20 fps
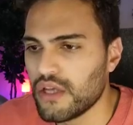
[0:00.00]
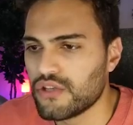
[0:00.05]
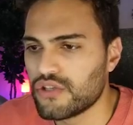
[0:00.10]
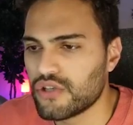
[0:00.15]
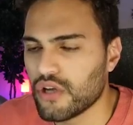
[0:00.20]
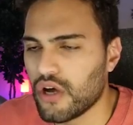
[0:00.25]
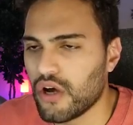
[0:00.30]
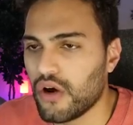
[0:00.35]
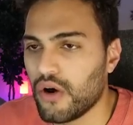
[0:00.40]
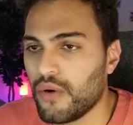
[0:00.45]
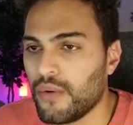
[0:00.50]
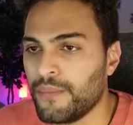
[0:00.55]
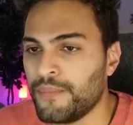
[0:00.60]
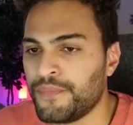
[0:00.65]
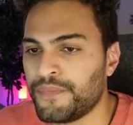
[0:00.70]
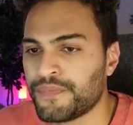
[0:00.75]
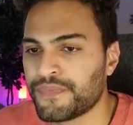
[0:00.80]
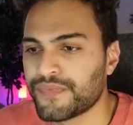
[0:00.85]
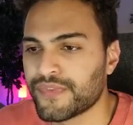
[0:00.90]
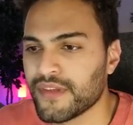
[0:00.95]
So
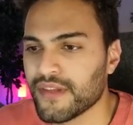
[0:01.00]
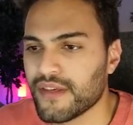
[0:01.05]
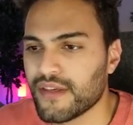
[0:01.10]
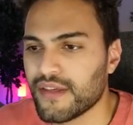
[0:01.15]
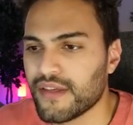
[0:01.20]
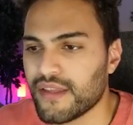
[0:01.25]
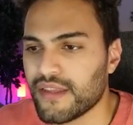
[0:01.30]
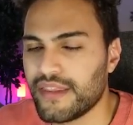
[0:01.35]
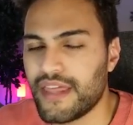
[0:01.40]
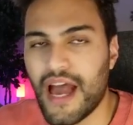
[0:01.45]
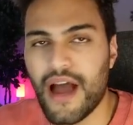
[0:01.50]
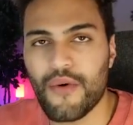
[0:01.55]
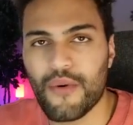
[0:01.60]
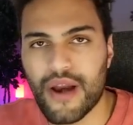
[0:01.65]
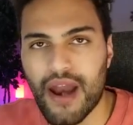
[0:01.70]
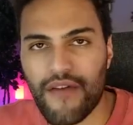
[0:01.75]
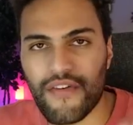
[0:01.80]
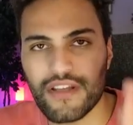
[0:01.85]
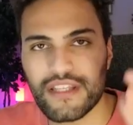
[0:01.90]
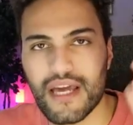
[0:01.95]
that
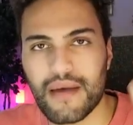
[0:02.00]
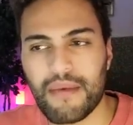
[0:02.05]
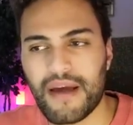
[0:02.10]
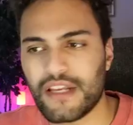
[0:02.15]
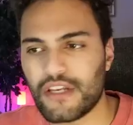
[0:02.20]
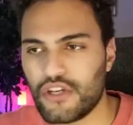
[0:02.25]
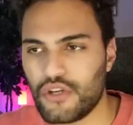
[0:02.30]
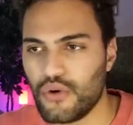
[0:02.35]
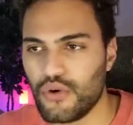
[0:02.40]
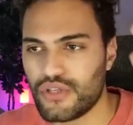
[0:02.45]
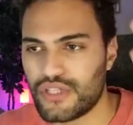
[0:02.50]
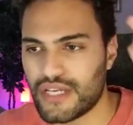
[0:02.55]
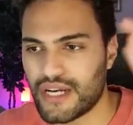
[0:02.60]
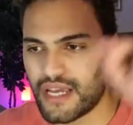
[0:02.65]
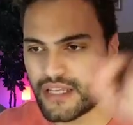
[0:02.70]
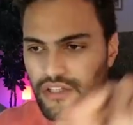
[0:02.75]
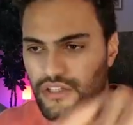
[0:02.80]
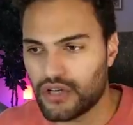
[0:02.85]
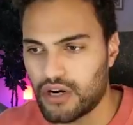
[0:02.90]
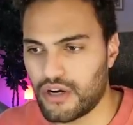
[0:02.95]
one, every time I'd use it and
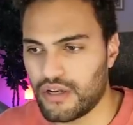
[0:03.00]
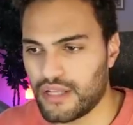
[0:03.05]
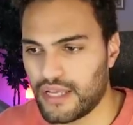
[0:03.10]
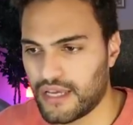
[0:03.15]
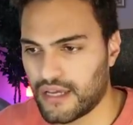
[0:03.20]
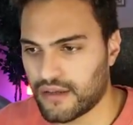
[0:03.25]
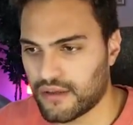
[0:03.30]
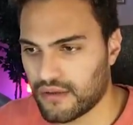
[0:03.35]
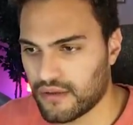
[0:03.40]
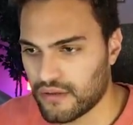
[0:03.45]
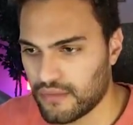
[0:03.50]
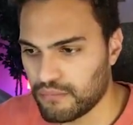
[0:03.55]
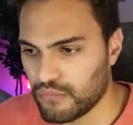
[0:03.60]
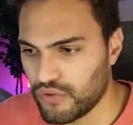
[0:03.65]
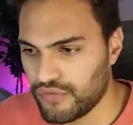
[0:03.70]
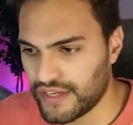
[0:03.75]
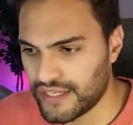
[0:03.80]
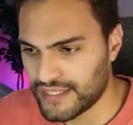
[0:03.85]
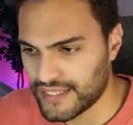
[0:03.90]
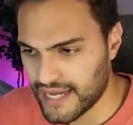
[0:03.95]
I'd start like
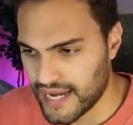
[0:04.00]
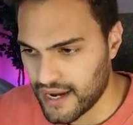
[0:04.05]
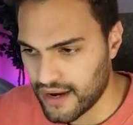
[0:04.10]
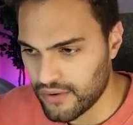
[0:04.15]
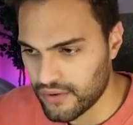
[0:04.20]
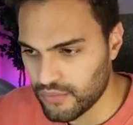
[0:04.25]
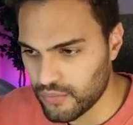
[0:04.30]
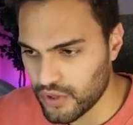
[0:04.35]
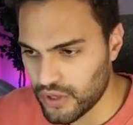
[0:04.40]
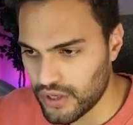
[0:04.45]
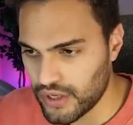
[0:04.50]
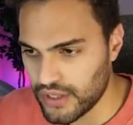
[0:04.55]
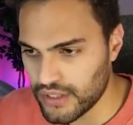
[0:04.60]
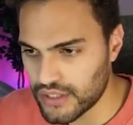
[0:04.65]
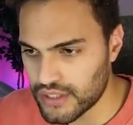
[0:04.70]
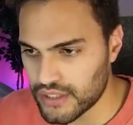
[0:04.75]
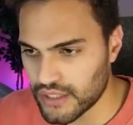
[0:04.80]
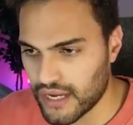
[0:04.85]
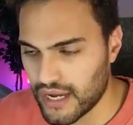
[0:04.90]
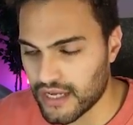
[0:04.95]
moving
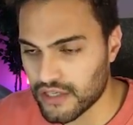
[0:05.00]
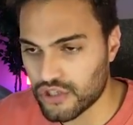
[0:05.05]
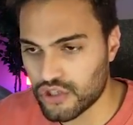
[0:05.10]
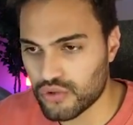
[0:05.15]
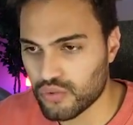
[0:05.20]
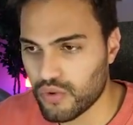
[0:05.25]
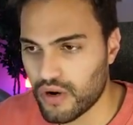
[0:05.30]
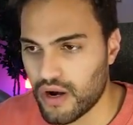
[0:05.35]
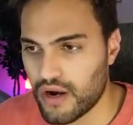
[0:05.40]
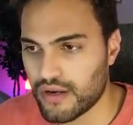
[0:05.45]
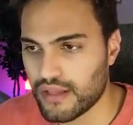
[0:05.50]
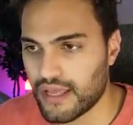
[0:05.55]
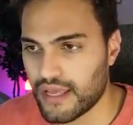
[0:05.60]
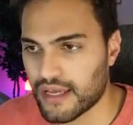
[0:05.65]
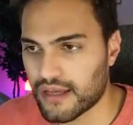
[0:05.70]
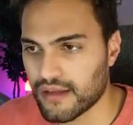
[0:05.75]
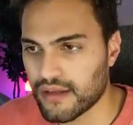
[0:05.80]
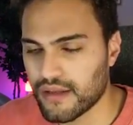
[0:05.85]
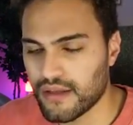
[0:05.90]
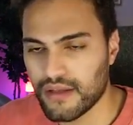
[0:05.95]
downwards, I swear,
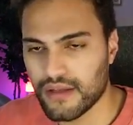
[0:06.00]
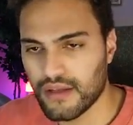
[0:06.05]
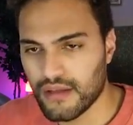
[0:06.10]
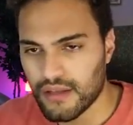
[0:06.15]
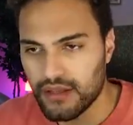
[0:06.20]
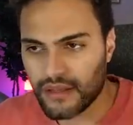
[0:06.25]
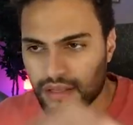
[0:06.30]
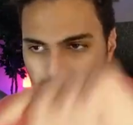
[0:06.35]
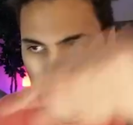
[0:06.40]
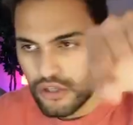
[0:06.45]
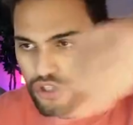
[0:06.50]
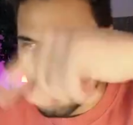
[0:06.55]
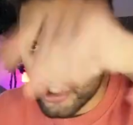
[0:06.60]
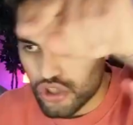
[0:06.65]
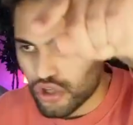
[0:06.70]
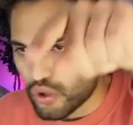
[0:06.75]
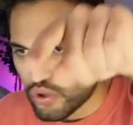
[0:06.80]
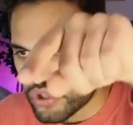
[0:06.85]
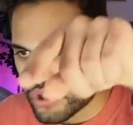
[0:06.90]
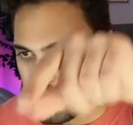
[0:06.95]
like, he
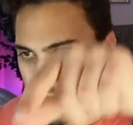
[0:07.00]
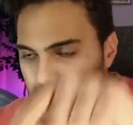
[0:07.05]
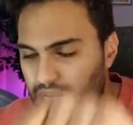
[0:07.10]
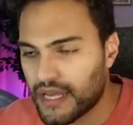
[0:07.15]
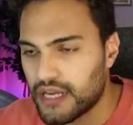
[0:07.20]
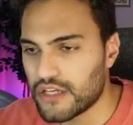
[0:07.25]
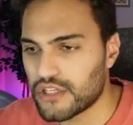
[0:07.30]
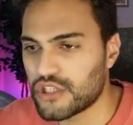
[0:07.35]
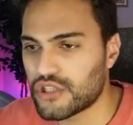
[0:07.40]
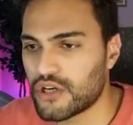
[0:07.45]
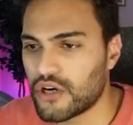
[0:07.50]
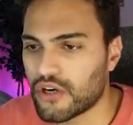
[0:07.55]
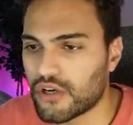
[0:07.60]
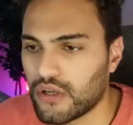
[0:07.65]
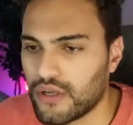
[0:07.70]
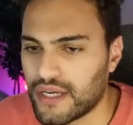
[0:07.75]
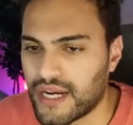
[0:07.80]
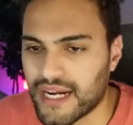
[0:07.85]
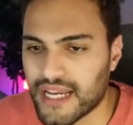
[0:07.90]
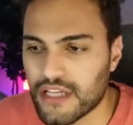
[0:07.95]
just goes spinning in a
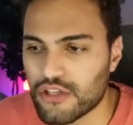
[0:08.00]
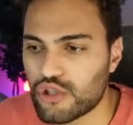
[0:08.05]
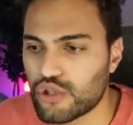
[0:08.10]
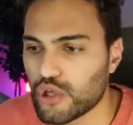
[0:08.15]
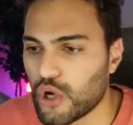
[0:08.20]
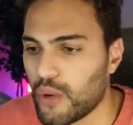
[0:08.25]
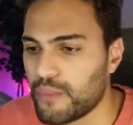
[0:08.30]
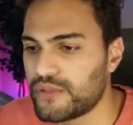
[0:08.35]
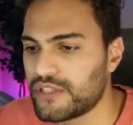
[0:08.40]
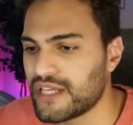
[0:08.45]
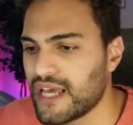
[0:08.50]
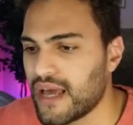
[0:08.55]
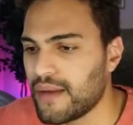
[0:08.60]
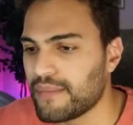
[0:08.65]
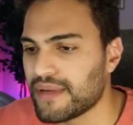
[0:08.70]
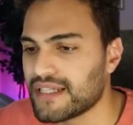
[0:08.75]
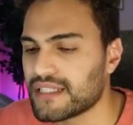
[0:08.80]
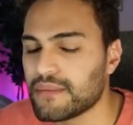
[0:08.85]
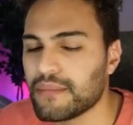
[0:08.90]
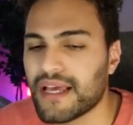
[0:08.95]
circle. And I get so upset
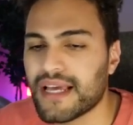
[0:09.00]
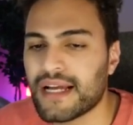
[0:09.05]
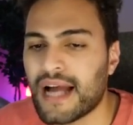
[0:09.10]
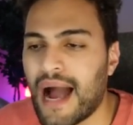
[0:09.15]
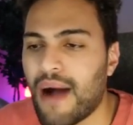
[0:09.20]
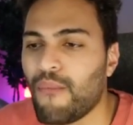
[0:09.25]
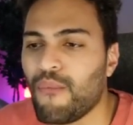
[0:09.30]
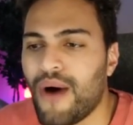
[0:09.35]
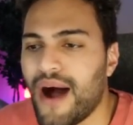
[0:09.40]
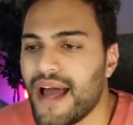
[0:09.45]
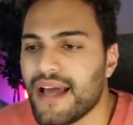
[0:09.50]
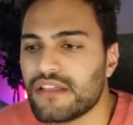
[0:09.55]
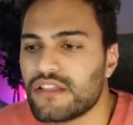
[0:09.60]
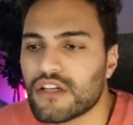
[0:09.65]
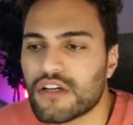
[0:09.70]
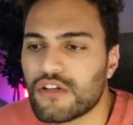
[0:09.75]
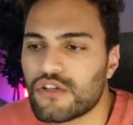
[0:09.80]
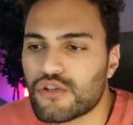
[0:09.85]
because I'm like, why is the